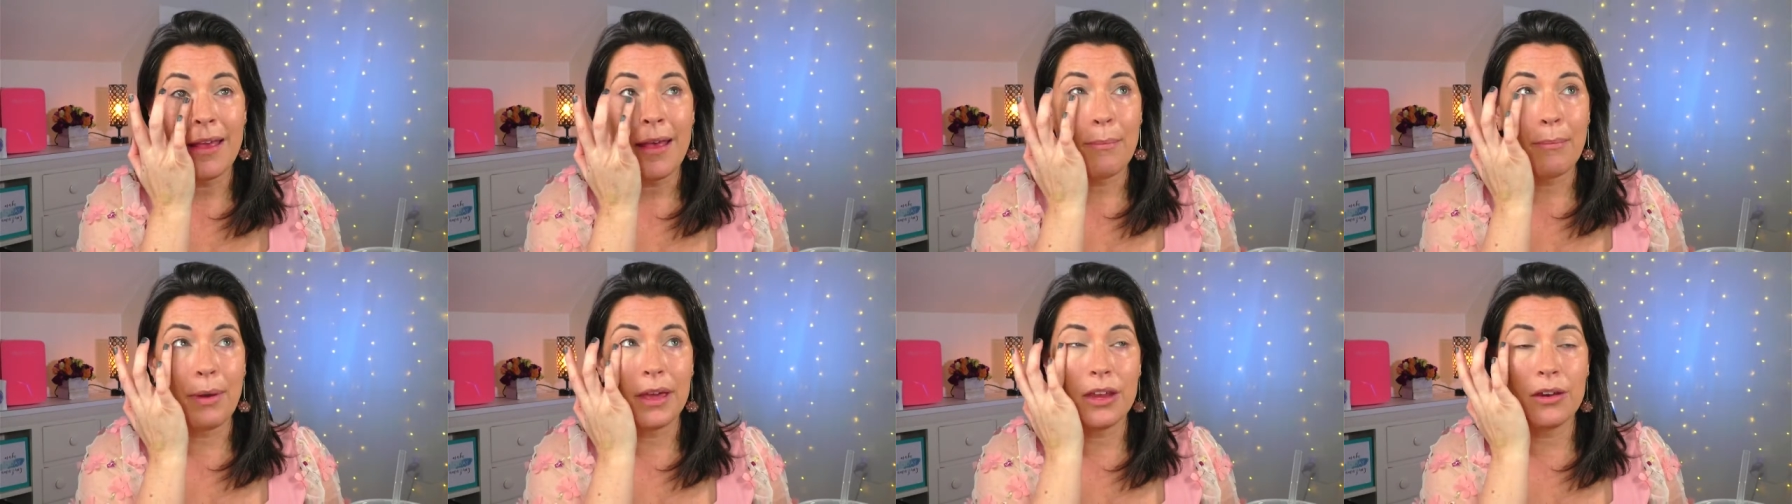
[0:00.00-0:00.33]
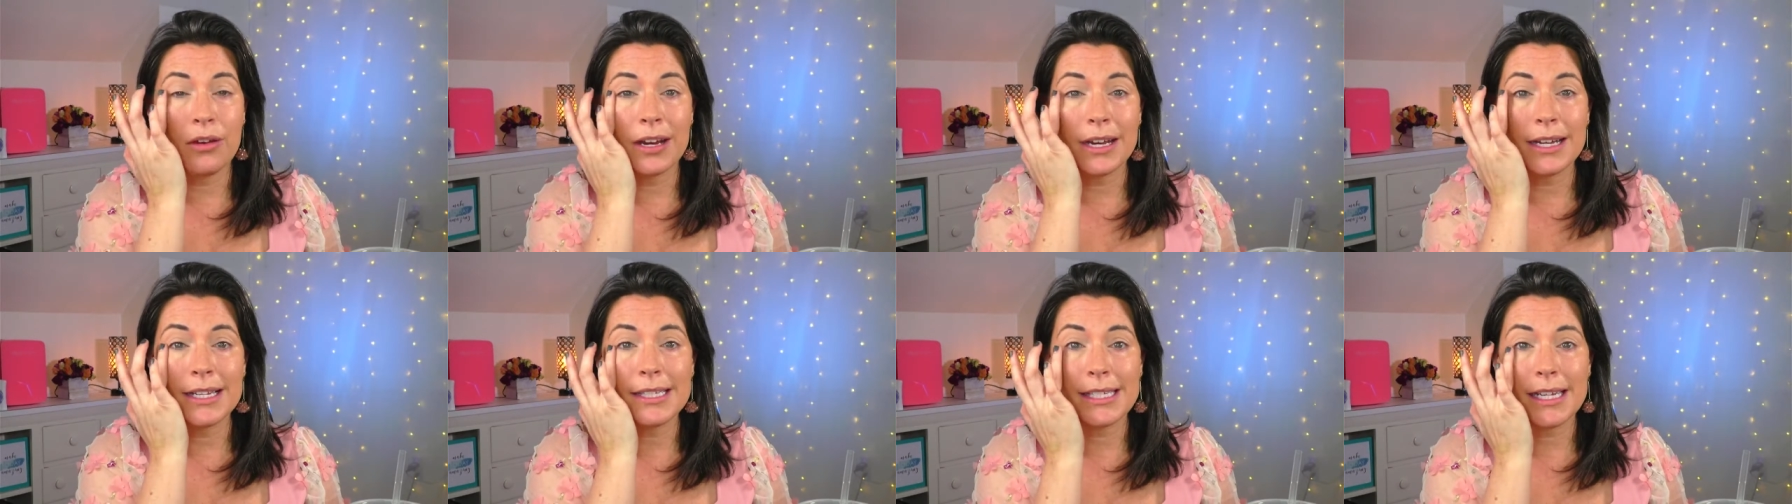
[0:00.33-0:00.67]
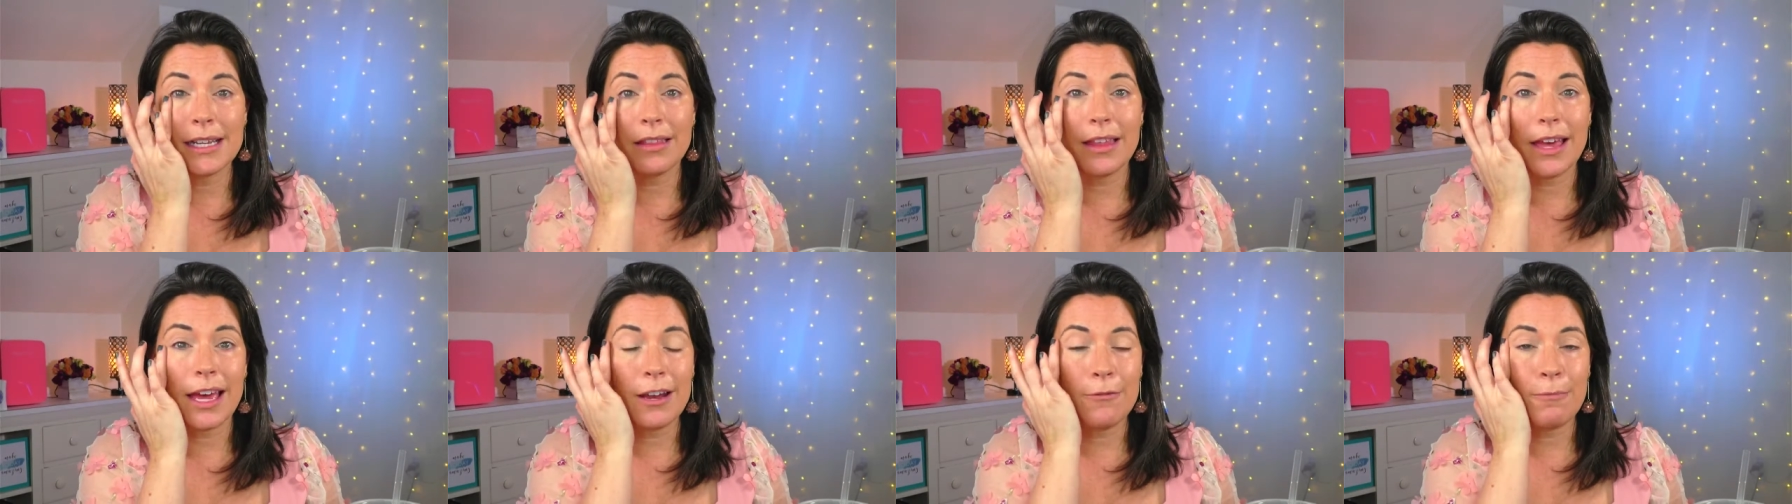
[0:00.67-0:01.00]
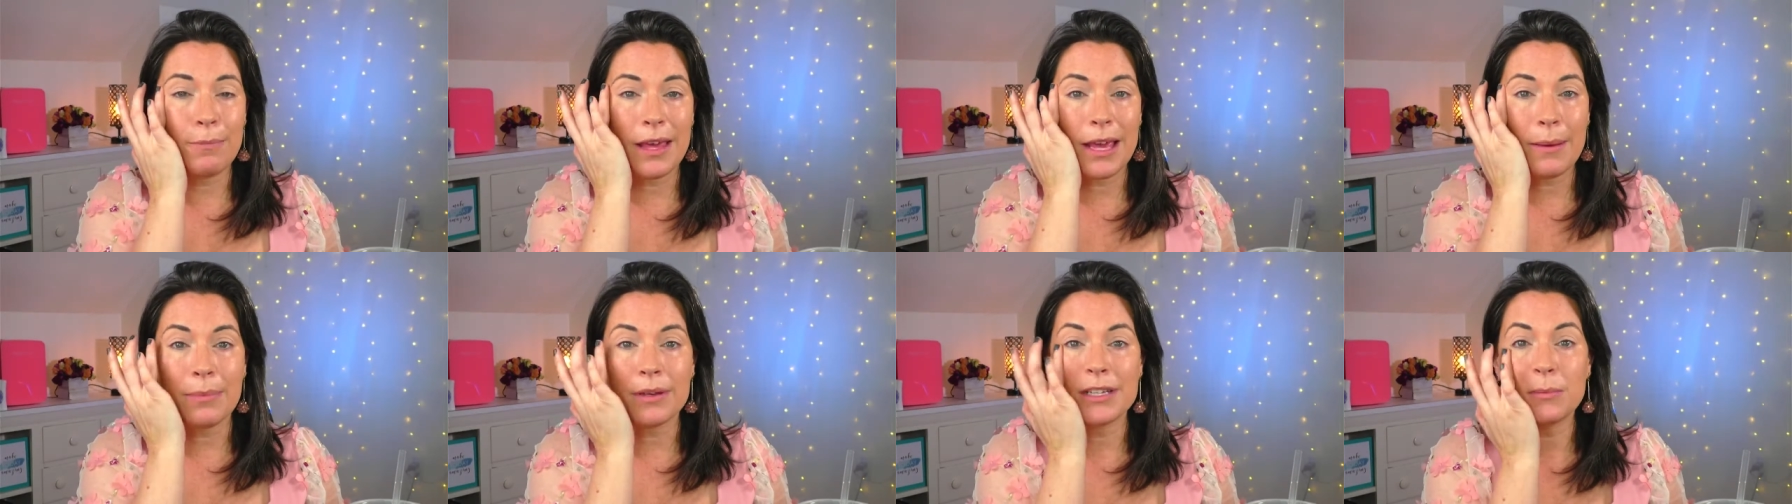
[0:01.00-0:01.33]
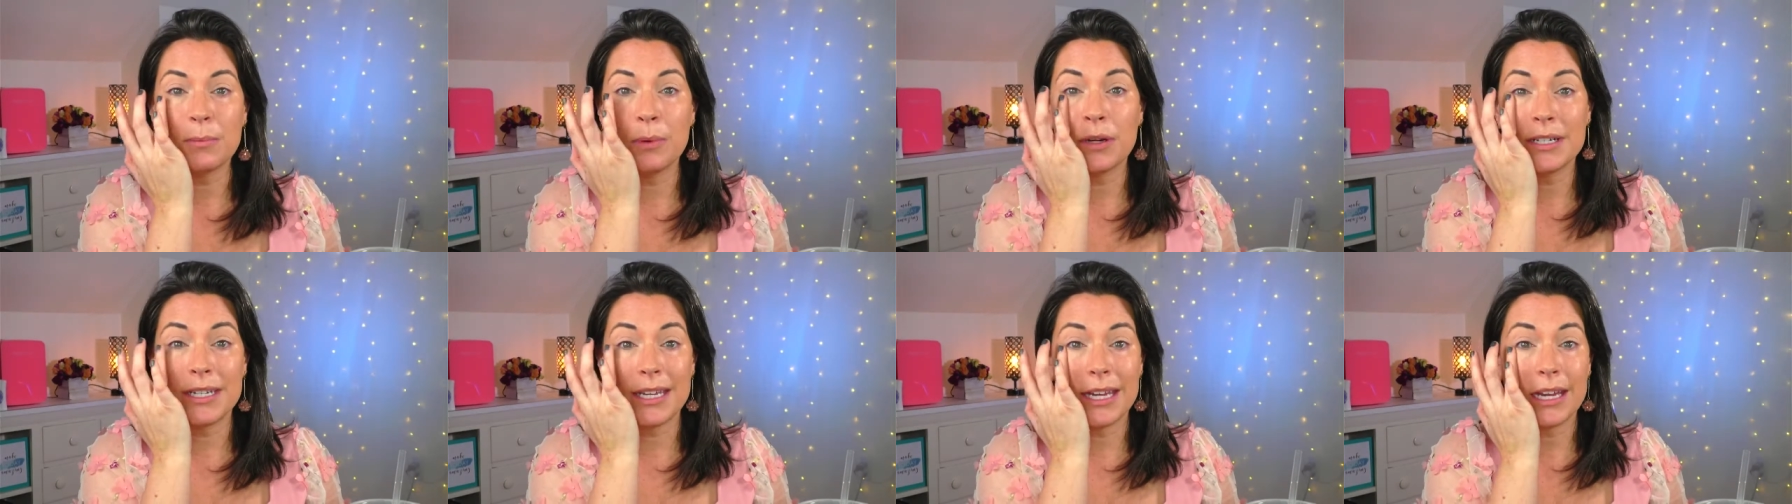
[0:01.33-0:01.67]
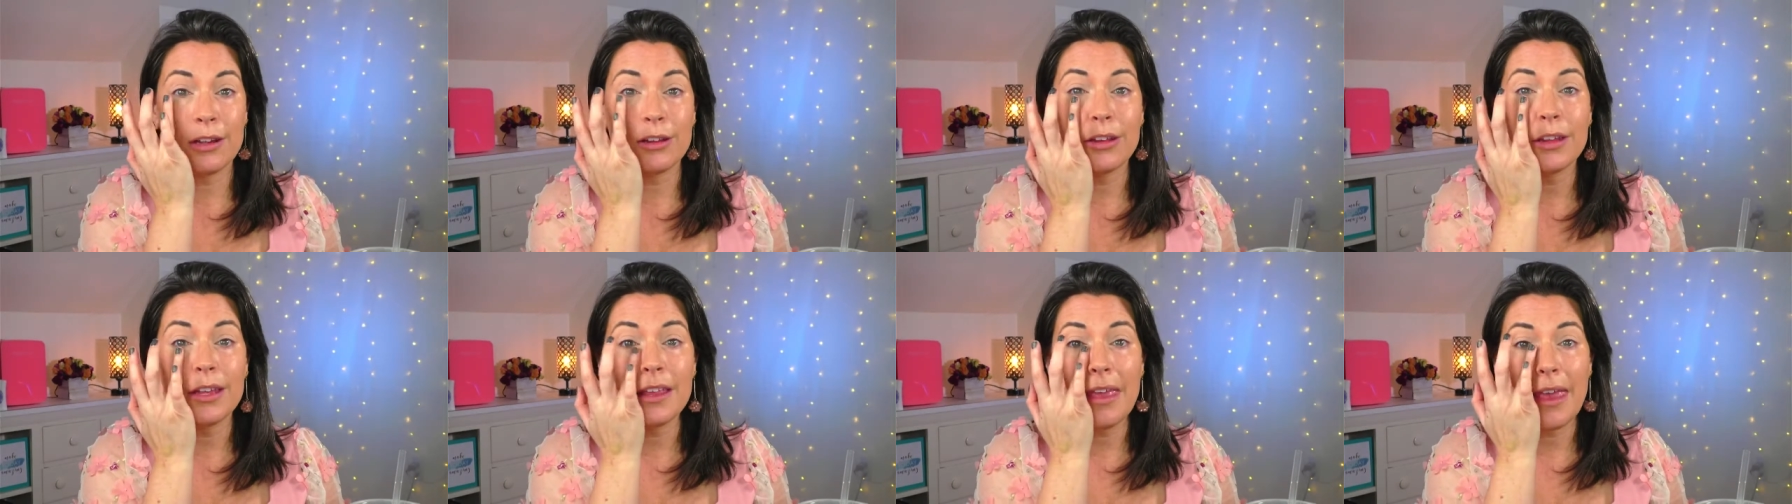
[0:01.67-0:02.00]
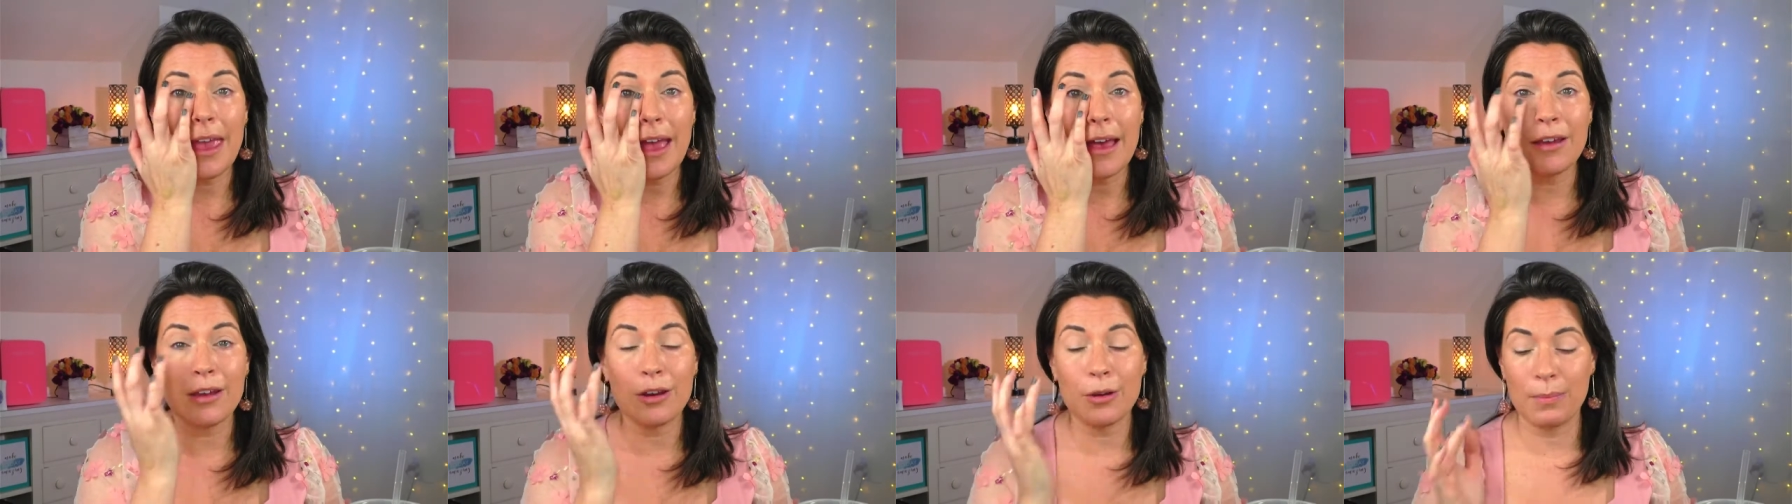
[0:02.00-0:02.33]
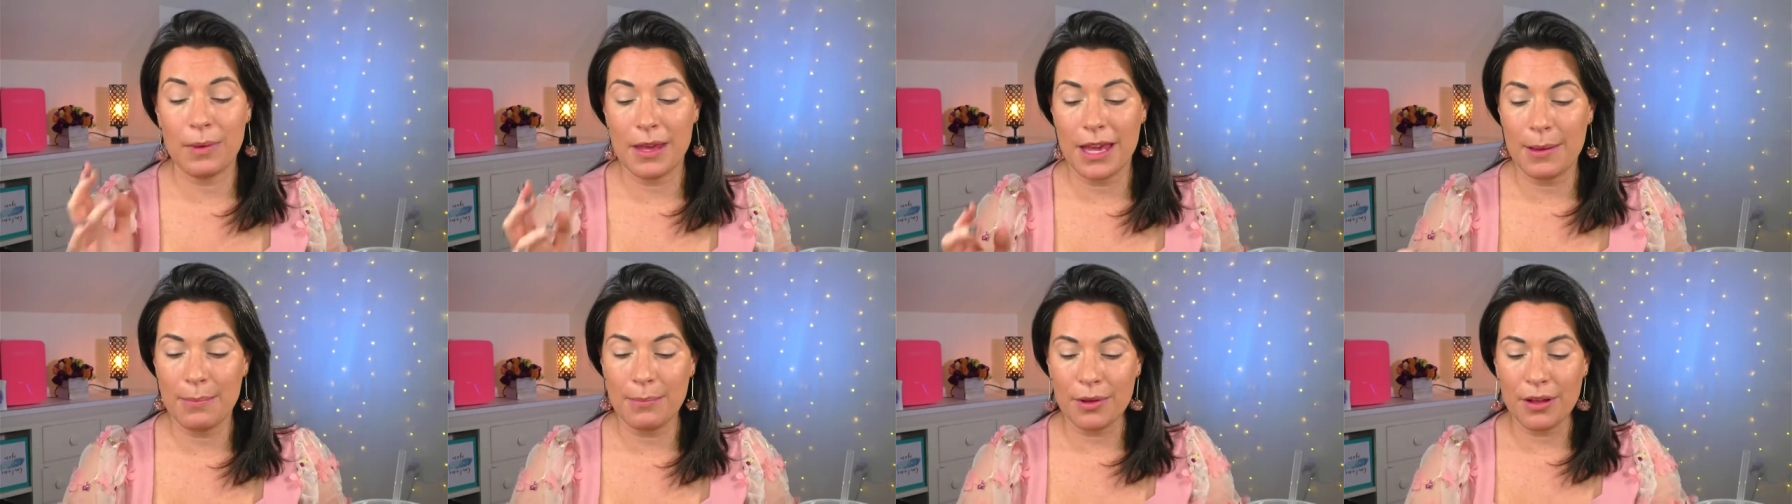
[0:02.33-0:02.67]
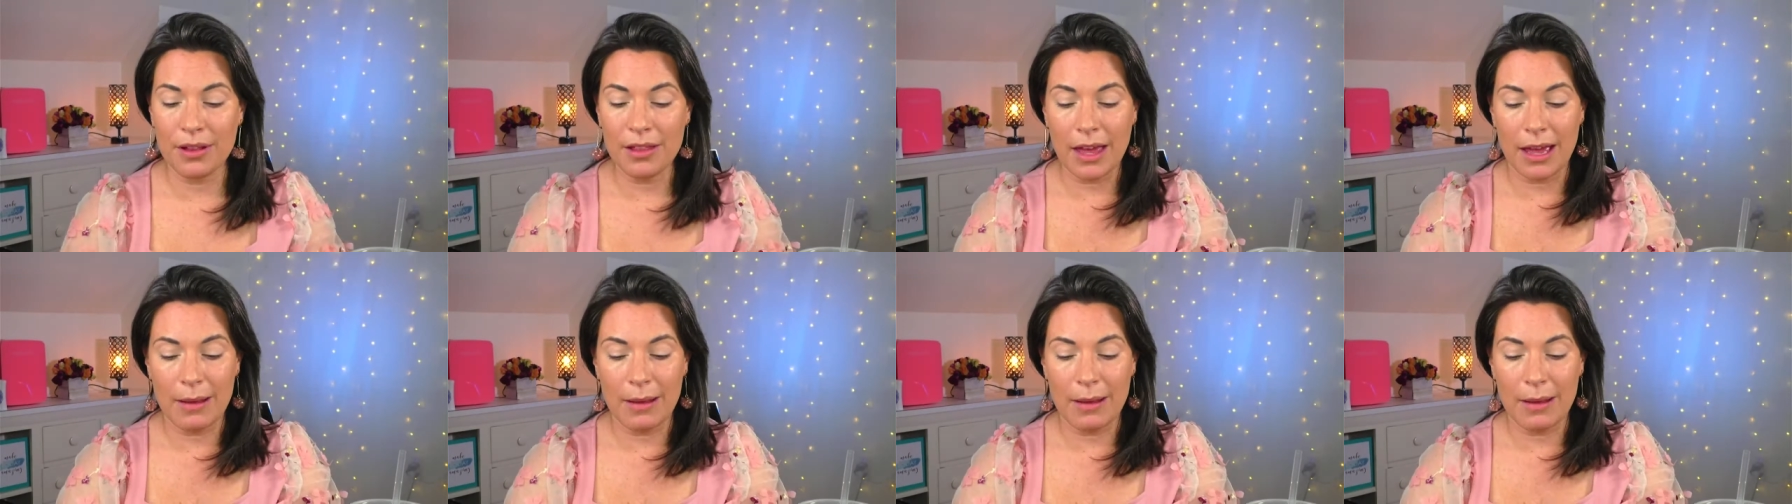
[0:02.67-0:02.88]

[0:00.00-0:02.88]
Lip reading: But you're gonna see a lot of people, particularly younger people.